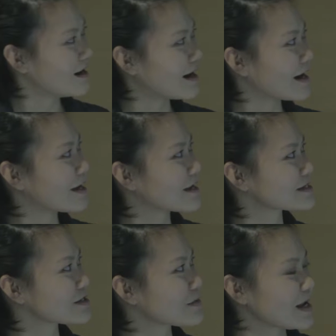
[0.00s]
And
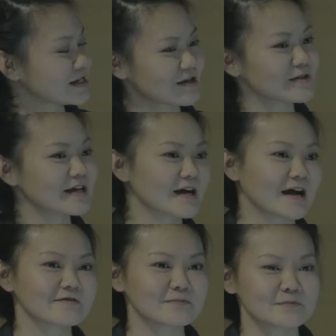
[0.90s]
so based on
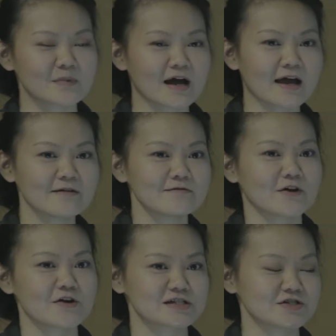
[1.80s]
my
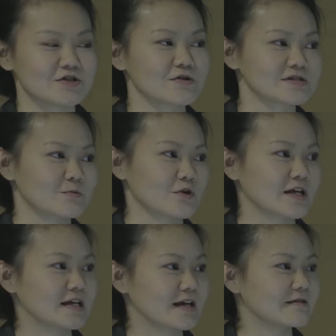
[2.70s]
various years of
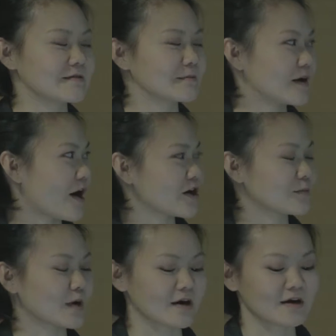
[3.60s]
working in
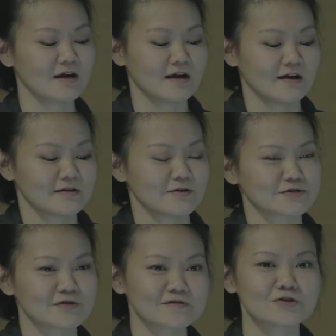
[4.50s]
hardware, there's
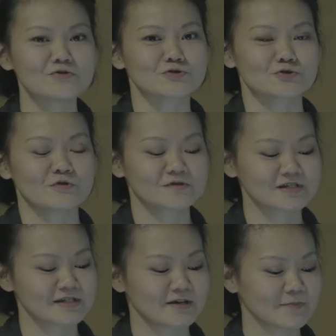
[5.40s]
sort of two
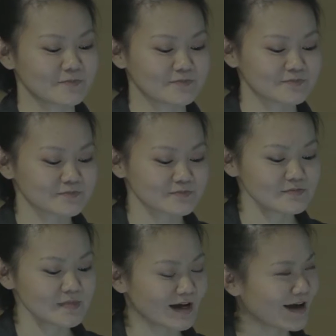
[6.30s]
truths.
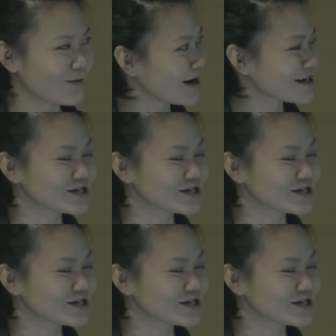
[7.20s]
One is